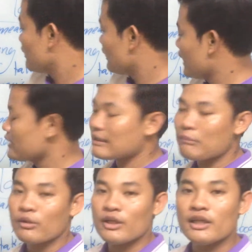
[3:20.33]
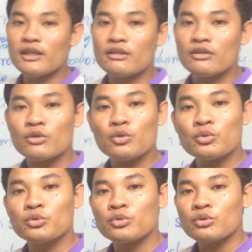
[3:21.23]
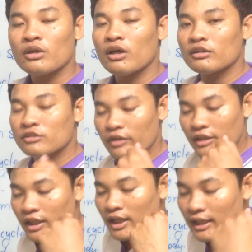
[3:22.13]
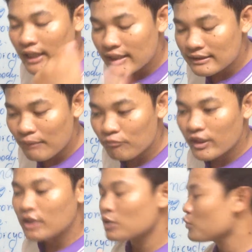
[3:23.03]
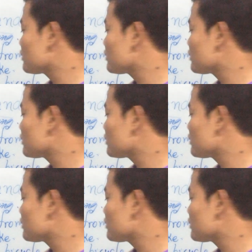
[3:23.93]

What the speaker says: Lend somebody to lend something